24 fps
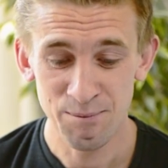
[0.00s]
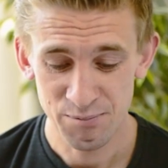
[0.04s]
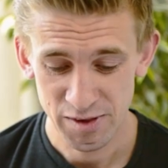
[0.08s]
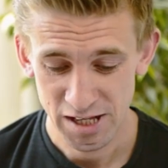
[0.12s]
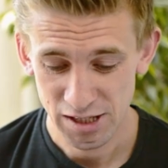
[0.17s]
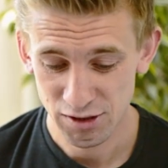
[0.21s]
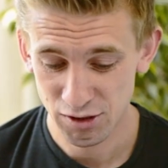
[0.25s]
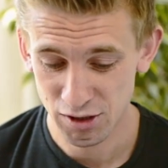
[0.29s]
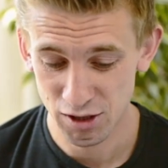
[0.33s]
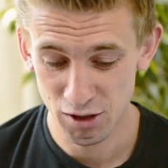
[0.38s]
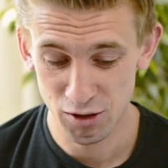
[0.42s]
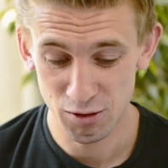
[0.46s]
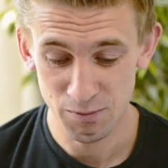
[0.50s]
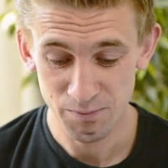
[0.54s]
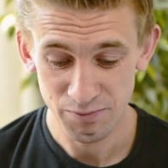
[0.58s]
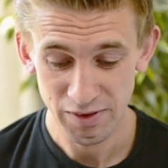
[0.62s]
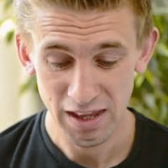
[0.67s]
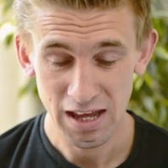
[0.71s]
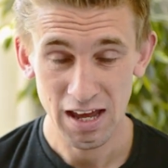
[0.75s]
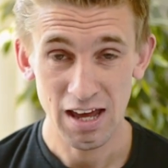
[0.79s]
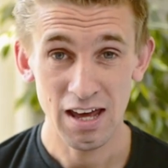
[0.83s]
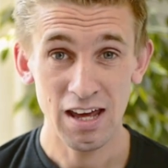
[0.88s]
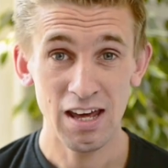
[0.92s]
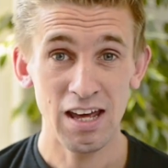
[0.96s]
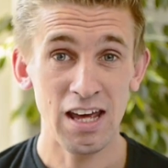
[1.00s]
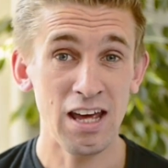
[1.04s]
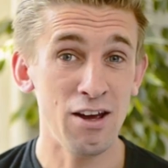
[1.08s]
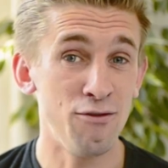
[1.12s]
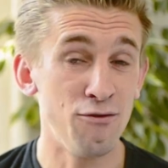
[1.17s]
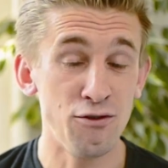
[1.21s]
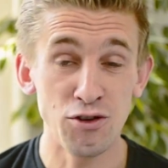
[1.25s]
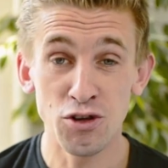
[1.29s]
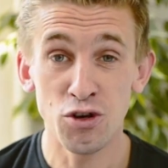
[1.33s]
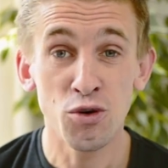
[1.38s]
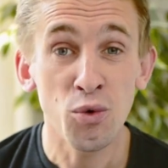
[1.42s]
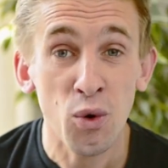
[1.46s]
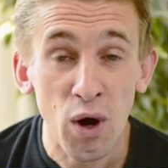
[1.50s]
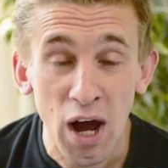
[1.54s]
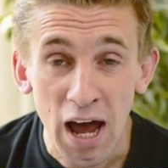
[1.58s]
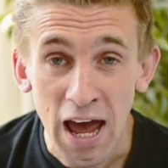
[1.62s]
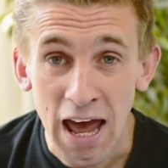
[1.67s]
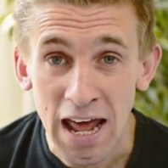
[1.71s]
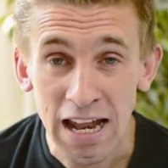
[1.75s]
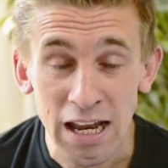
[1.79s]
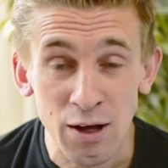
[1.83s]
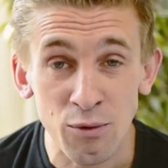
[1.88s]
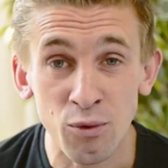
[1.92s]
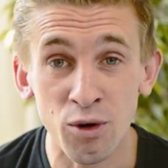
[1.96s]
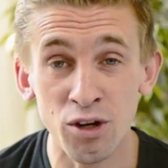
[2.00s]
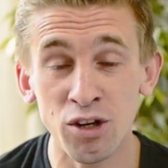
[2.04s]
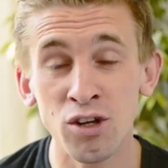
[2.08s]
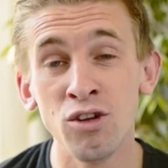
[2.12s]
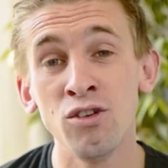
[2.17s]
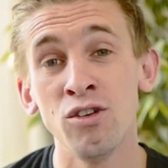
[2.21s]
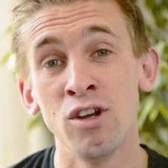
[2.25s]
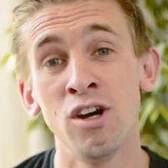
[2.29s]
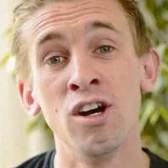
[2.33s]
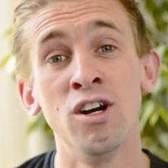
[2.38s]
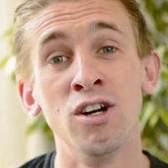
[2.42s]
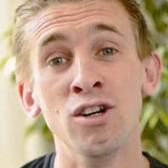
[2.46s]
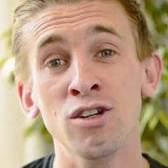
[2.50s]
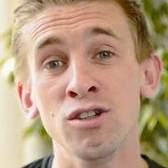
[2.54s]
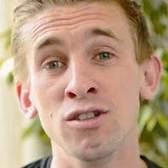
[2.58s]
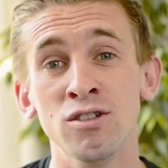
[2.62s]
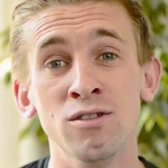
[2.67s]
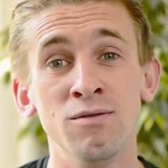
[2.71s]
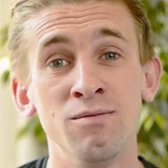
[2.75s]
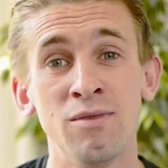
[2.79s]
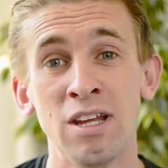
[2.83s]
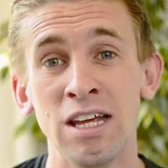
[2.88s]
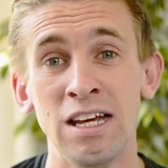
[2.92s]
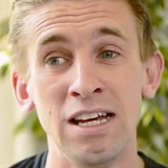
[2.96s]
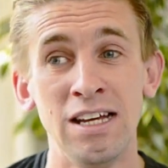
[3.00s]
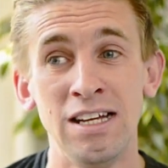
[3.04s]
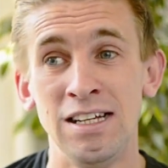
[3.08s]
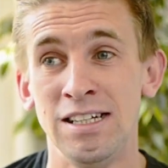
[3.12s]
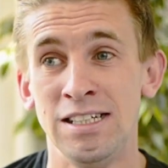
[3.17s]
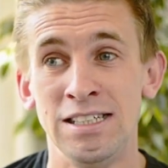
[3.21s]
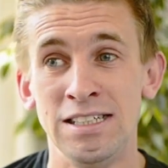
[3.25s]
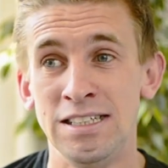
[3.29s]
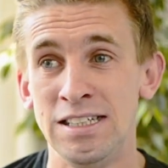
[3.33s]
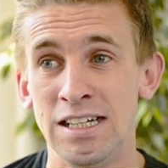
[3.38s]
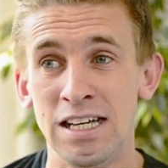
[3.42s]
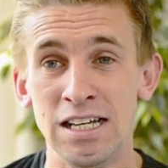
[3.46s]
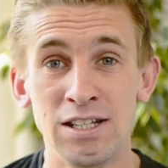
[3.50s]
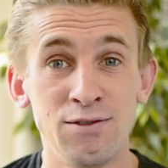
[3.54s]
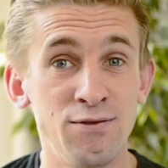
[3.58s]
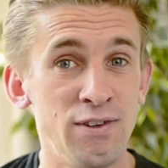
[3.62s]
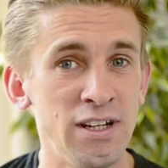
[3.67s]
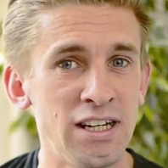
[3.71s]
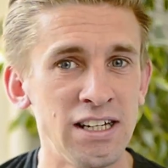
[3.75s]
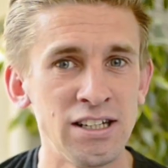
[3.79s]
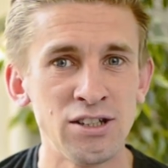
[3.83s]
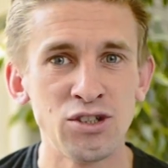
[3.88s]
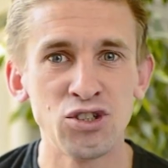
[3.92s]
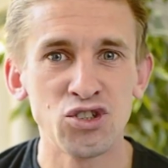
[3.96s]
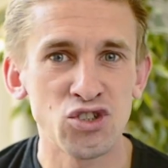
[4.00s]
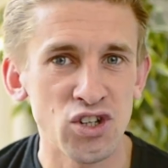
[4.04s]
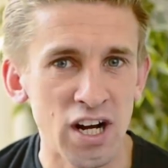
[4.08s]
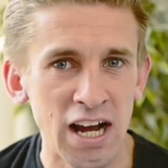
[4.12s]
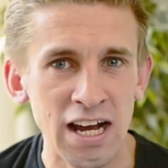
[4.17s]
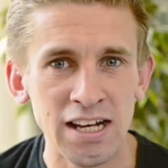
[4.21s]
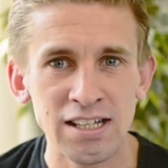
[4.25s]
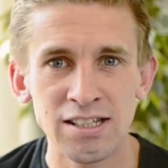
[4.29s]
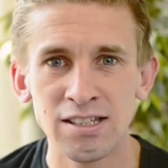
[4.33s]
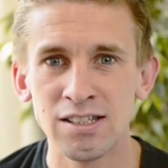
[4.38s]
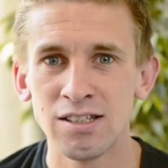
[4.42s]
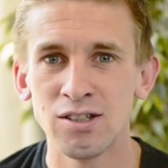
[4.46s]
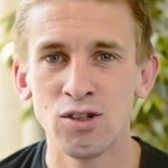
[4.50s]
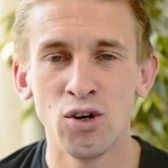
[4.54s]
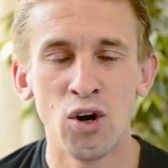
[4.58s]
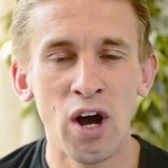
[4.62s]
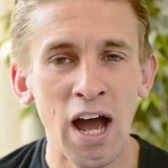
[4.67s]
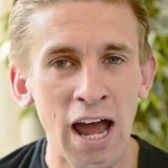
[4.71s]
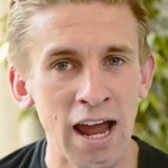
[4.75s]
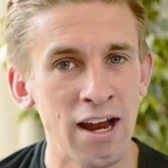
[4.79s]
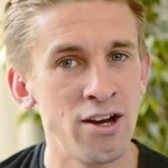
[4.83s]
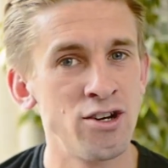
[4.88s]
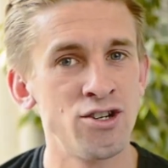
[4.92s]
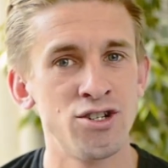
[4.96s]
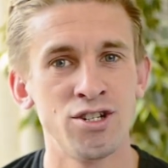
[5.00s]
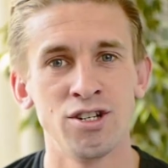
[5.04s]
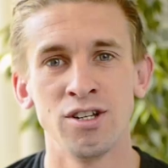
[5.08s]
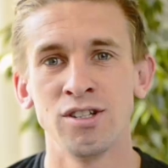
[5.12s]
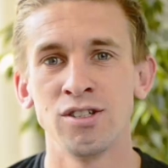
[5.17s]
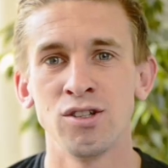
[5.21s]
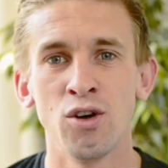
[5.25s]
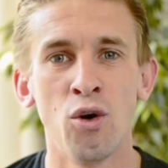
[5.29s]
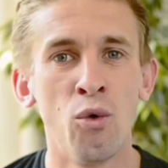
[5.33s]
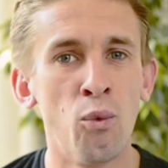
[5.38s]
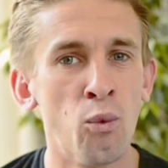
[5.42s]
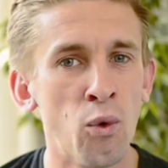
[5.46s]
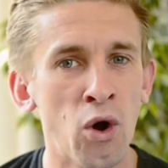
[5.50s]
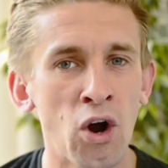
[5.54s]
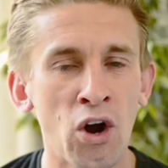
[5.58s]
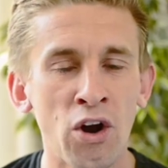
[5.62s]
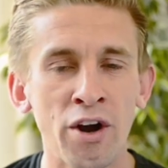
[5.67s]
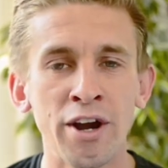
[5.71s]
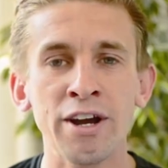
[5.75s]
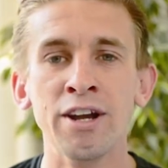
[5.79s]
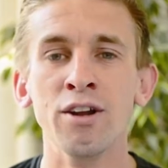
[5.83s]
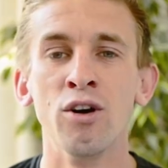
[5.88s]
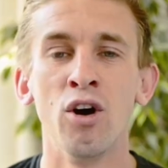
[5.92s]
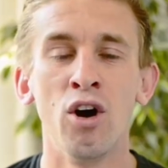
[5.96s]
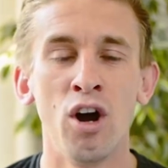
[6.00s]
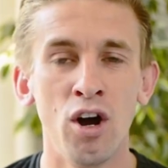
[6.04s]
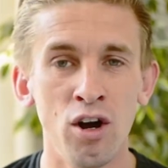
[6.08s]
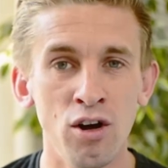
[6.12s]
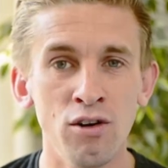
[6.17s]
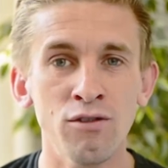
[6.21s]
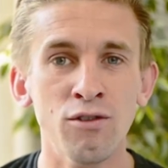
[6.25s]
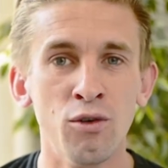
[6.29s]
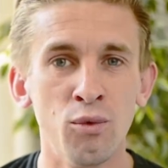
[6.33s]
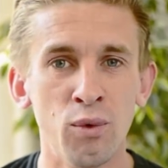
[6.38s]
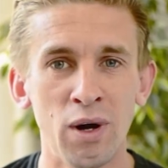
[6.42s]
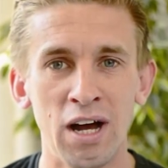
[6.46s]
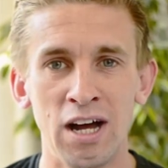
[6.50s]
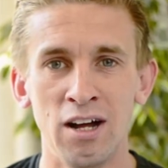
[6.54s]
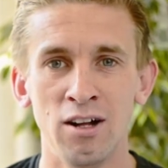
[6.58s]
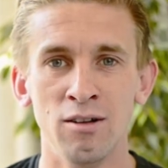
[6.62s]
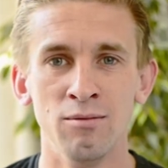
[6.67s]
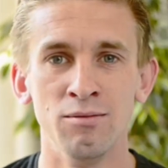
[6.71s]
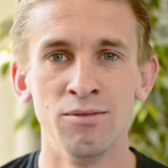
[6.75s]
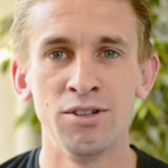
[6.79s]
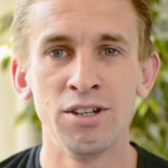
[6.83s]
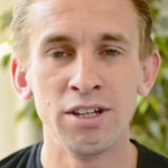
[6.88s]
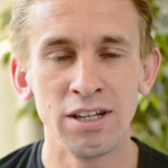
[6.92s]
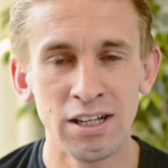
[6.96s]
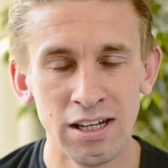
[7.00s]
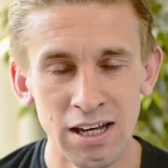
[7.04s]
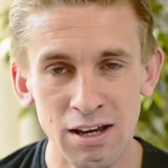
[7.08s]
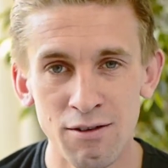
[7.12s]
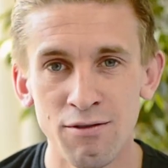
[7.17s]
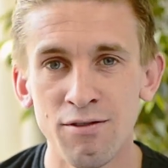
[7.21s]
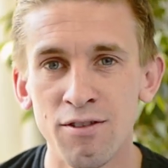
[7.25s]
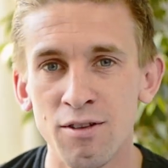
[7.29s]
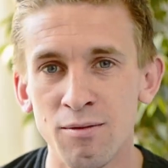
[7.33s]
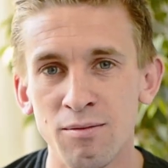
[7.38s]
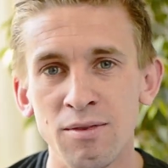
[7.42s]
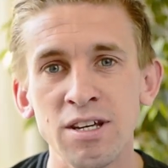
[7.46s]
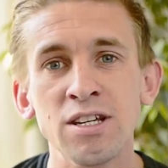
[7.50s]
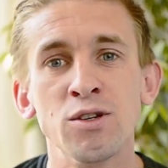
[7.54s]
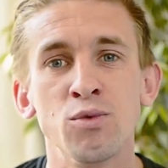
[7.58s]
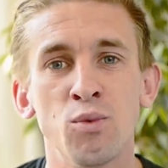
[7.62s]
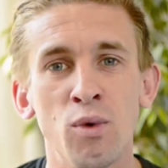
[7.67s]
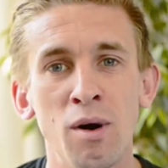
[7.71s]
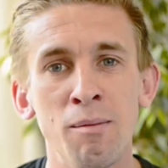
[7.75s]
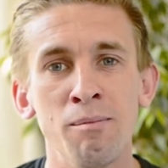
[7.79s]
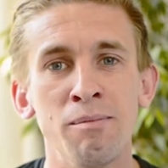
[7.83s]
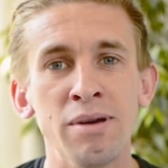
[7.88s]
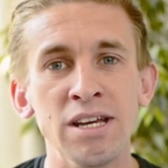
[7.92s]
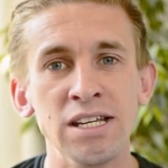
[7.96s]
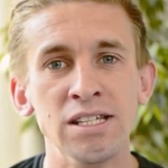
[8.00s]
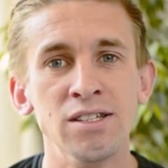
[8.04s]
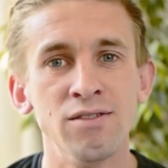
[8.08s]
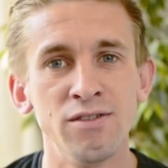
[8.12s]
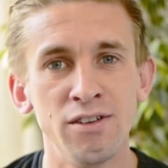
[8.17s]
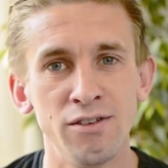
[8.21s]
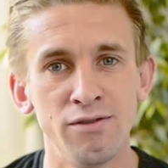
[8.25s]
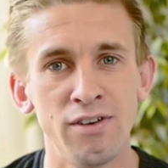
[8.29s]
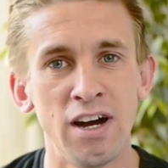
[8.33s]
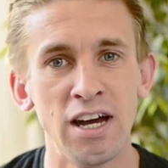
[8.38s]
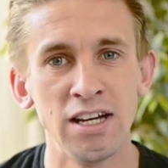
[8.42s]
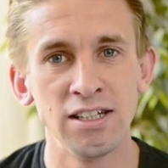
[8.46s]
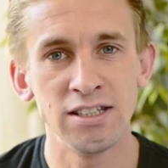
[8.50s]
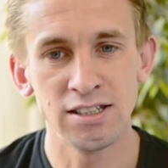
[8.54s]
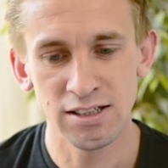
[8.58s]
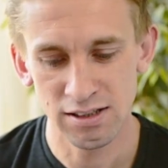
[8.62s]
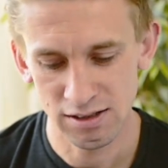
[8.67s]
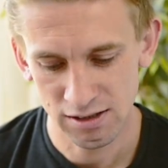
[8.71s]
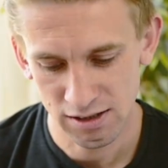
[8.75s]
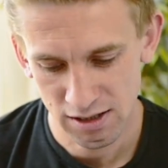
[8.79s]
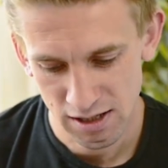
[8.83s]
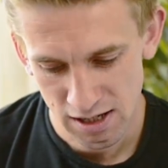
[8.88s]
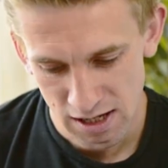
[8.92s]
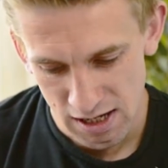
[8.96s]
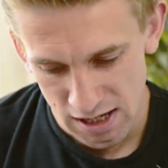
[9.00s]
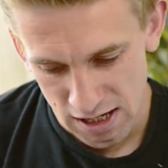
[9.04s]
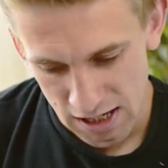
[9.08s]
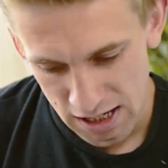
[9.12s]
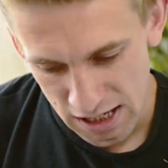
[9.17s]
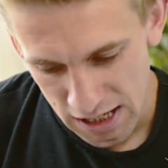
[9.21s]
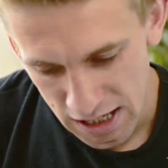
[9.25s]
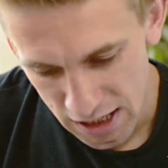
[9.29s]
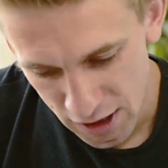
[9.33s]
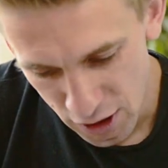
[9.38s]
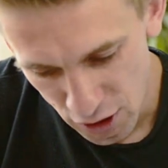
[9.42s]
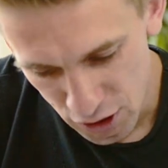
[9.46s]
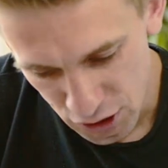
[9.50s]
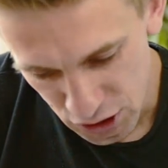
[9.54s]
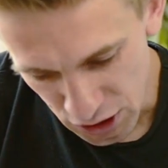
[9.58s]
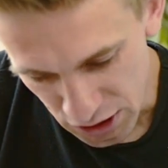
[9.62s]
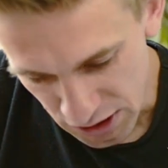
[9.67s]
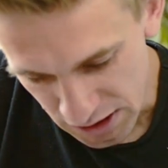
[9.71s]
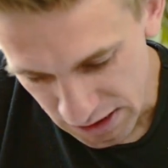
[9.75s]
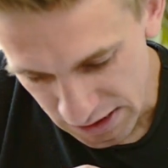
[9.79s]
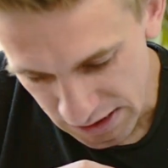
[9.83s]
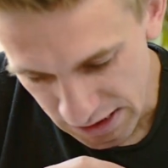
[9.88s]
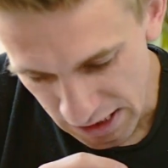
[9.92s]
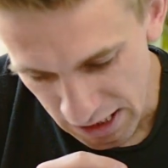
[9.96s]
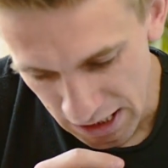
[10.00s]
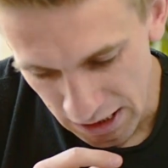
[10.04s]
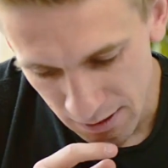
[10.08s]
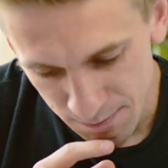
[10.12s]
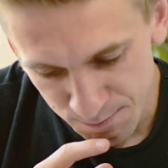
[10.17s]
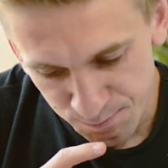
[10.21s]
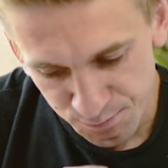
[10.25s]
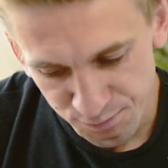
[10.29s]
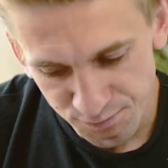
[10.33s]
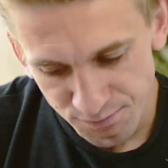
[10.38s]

So if you or anyone you know is feeling stressed or anxious or worried or overwhelmed, give them this one piece of advice. He goes on to say,